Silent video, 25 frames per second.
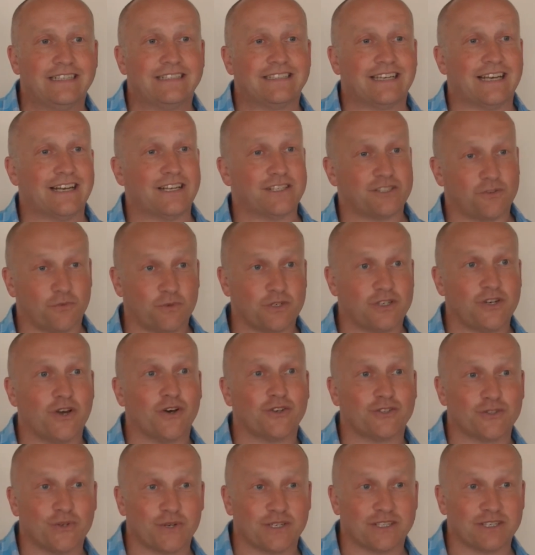tell us if we're
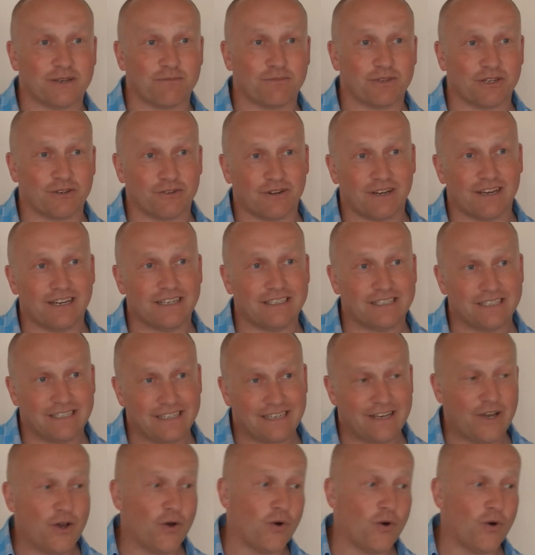not doing something right,